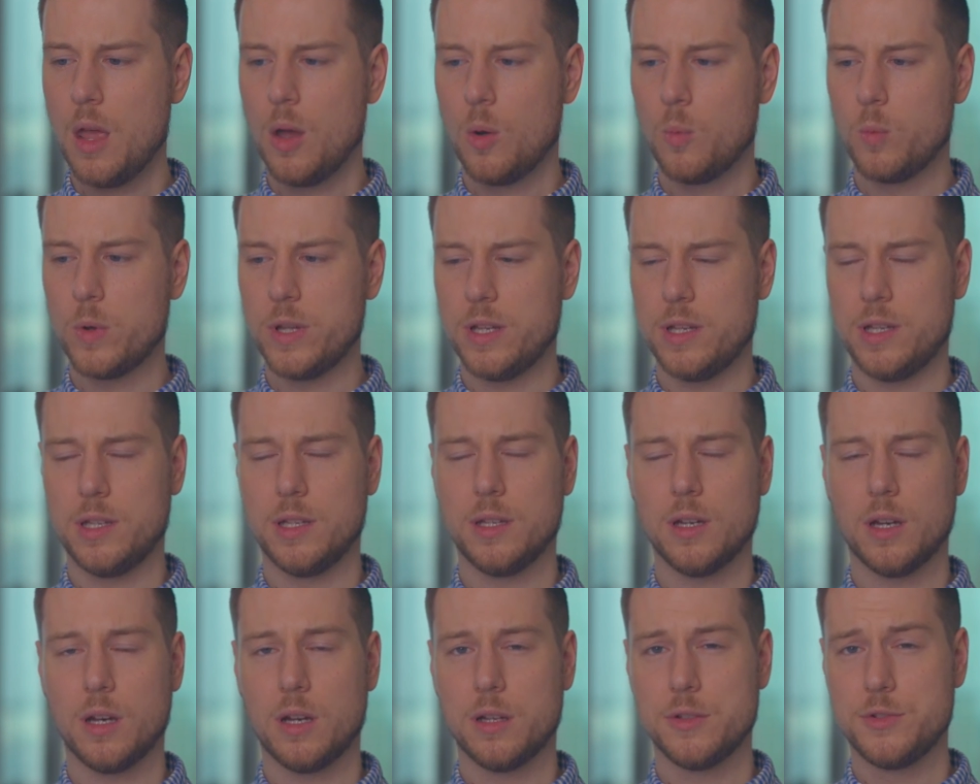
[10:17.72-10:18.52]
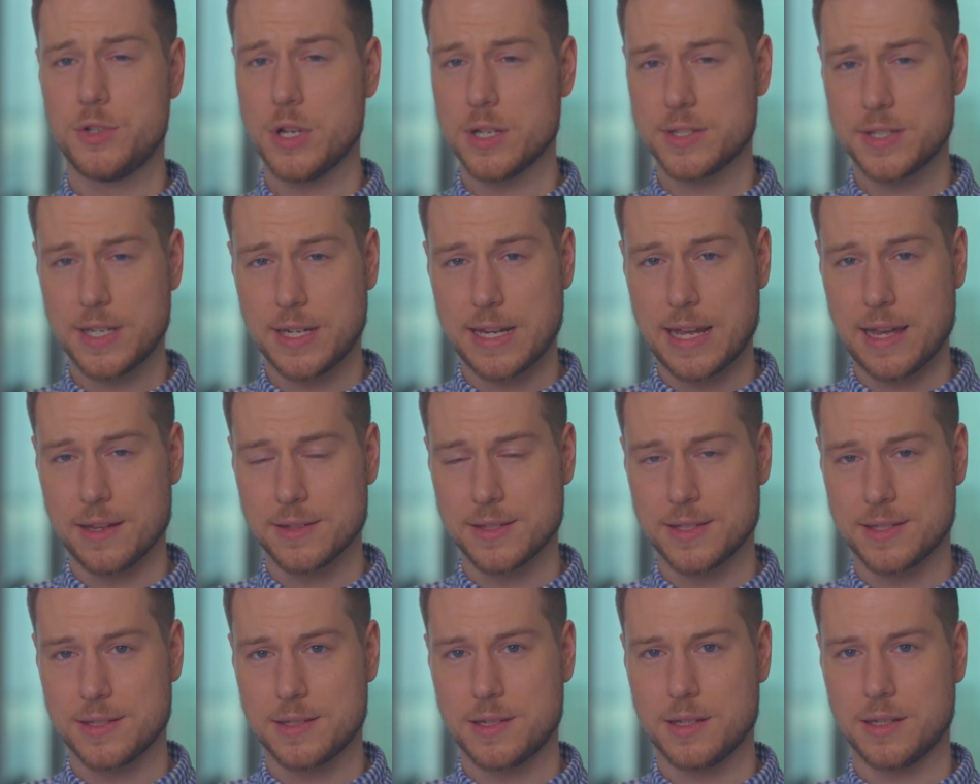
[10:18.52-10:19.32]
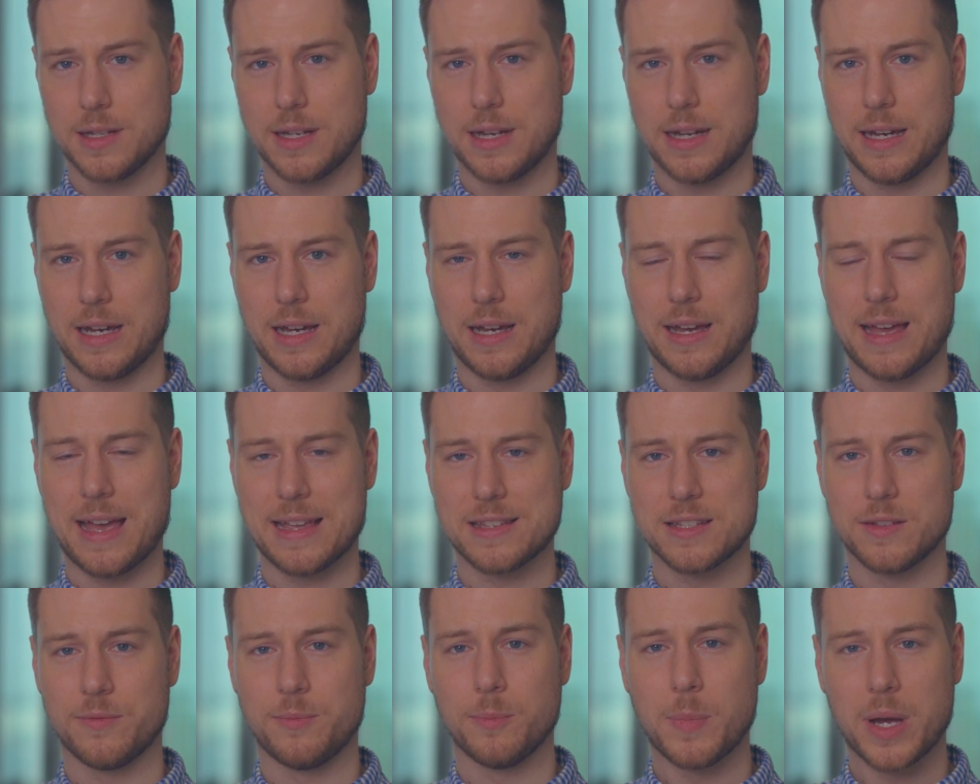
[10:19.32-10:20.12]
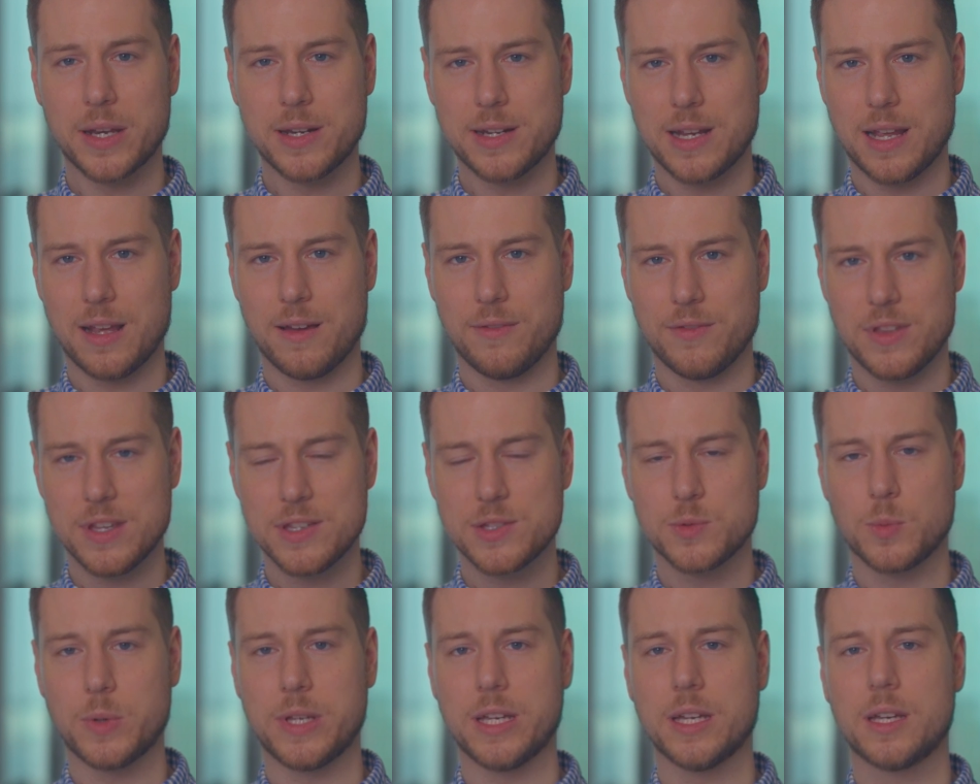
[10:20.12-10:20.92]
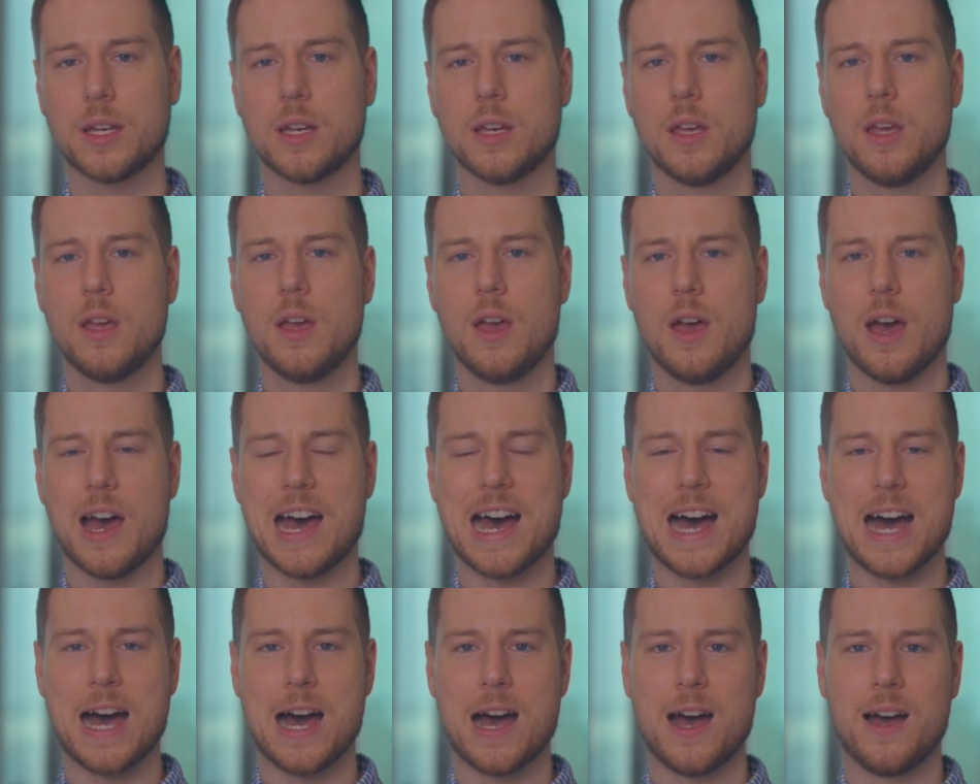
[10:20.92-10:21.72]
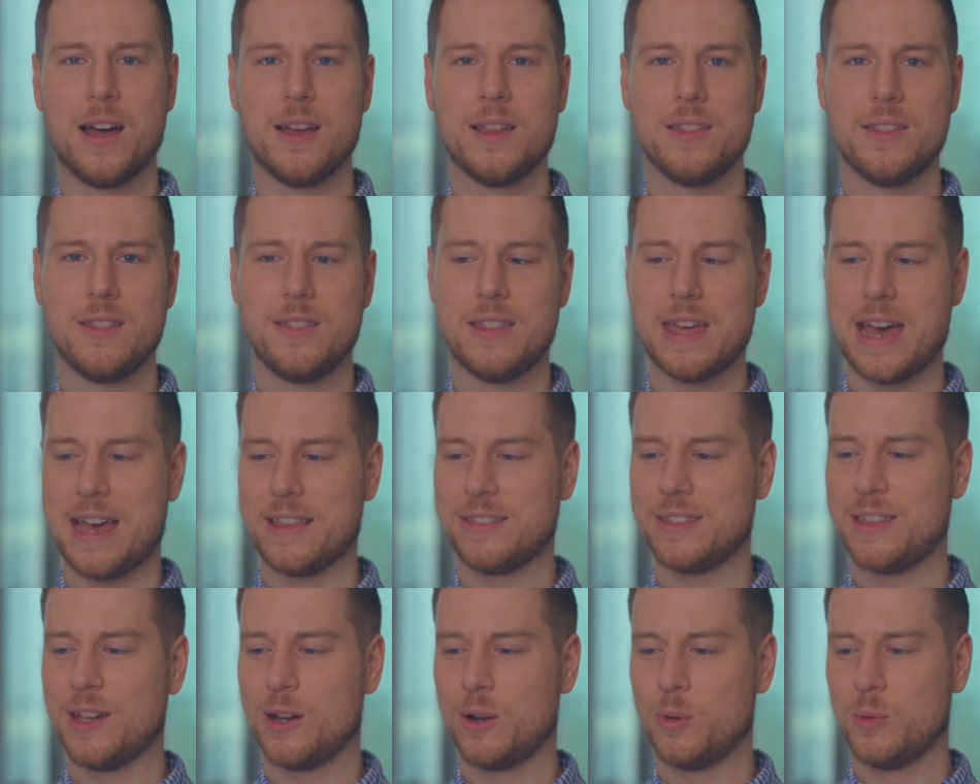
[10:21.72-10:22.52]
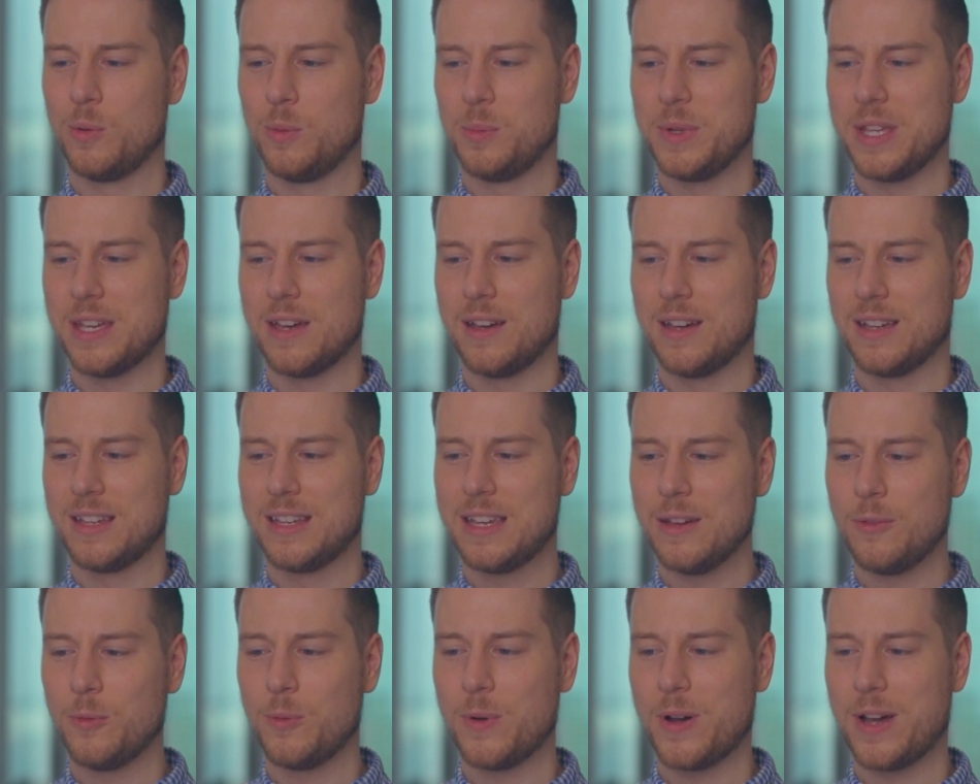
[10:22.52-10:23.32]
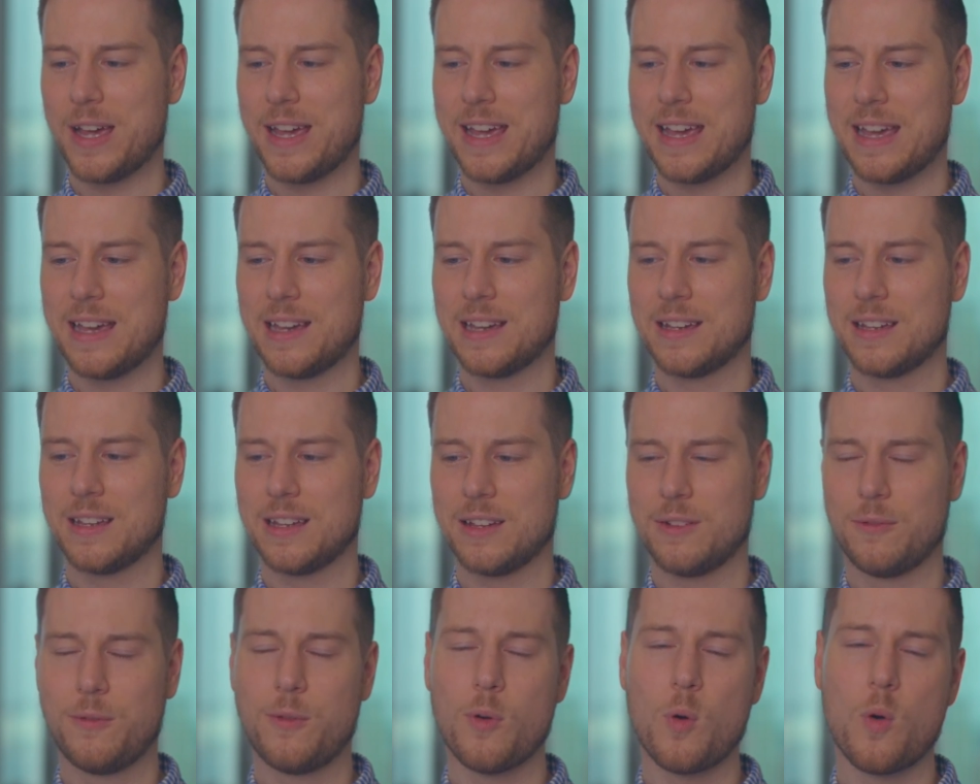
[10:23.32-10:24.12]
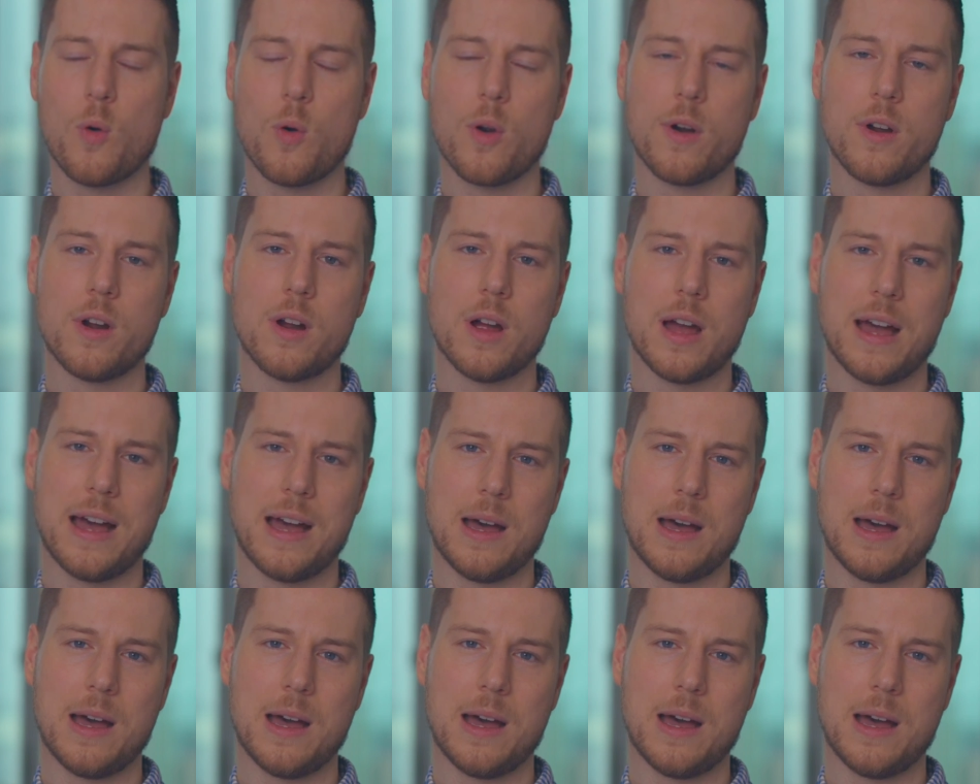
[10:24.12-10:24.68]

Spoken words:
We just announced as of Monday of this week that there will be a giveaway for